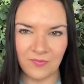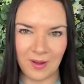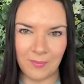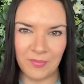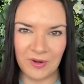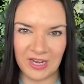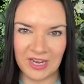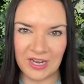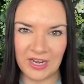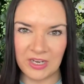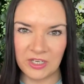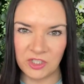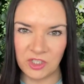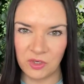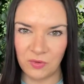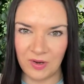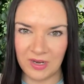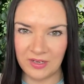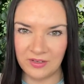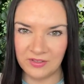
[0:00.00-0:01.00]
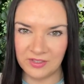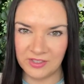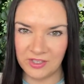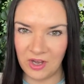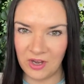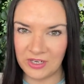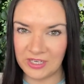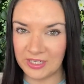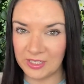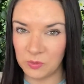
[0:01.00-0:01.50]
fabric conditioner
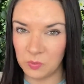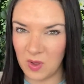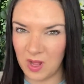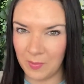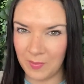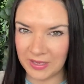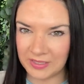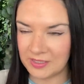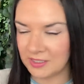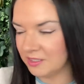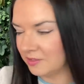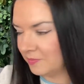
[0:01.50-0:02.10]
inside it as well, makes it